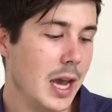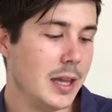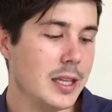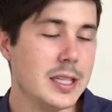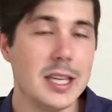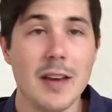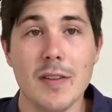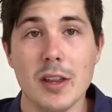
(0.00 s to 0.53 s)
And the
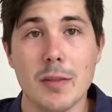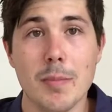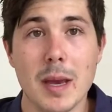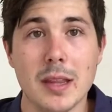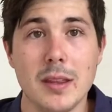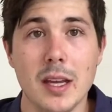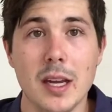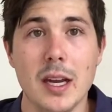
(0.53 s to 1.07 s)
seventh
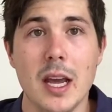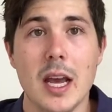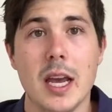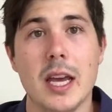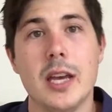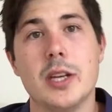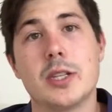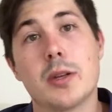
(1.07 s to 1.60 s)
method
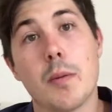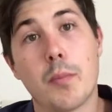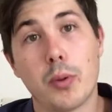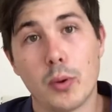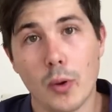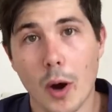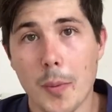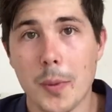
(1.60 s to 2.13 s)
is
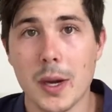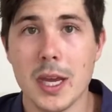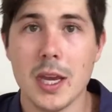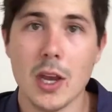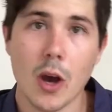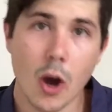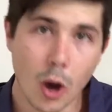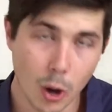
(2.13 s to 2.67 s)

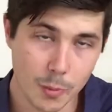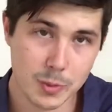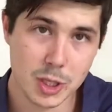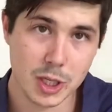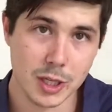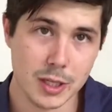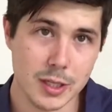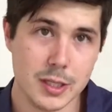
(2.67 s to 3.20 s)
property
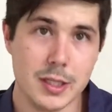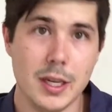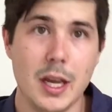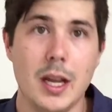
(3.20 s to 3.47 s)
options.